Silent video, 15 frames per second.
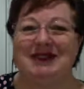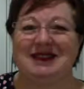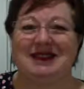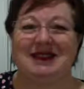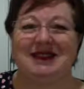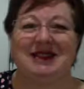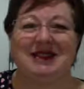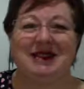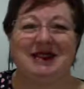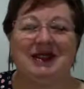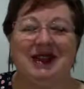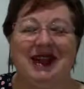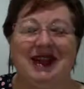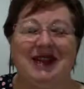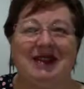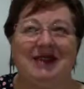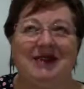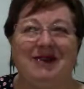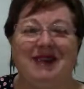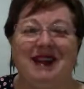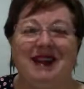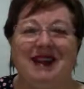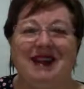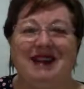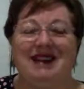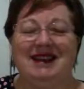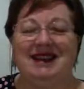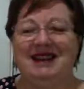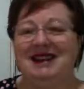you know, and the fear